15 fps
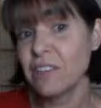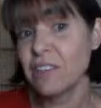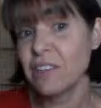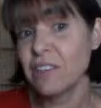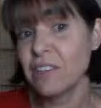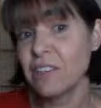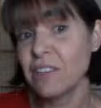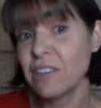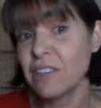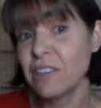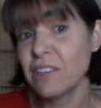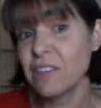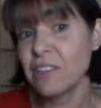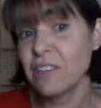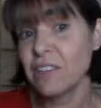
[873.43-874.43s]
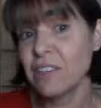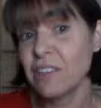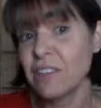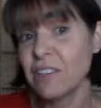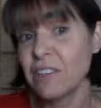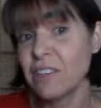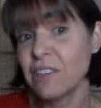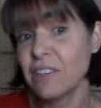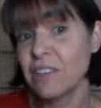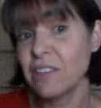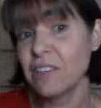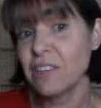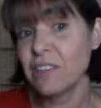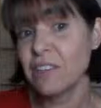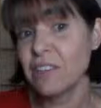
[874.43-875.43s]
it now
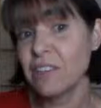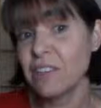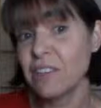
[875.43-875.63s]
sends that